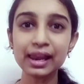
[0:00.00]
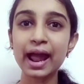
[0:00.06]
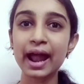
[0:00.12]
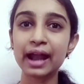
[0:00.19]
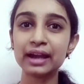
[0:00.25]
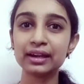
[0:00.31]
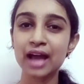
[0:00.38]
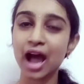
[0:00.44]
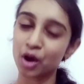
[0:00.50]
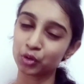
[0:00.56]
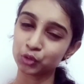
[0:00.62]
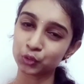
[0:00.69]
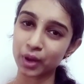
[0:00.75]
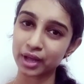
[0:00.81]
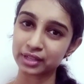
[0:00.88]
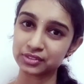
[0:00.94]
and how
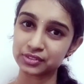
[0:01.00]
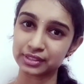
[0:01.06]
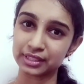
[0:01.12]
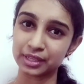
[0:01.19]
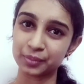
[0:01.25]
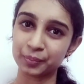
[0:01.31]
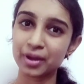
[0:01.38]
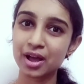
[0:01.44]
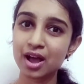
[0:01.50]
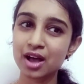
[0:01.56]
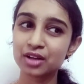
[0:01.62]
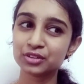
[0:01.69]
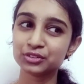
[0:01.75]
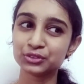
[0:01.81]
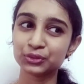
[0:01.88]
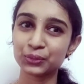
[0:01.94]
to answer them.
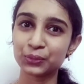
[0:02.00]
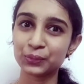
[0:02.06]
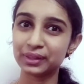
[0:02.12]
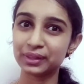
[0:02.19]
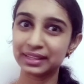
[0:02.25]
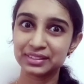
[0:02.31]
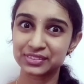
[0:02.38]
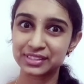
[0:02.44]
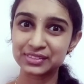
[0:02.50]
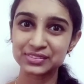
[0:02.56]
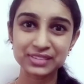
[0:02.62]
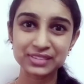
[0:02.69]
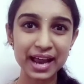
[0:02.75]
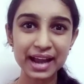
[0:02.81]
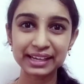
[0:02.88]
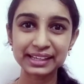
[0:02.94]
So let's get
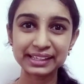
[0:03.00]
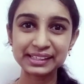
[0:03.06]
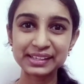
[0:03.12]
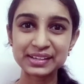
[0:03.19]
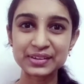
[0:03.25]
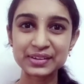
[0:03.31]
started.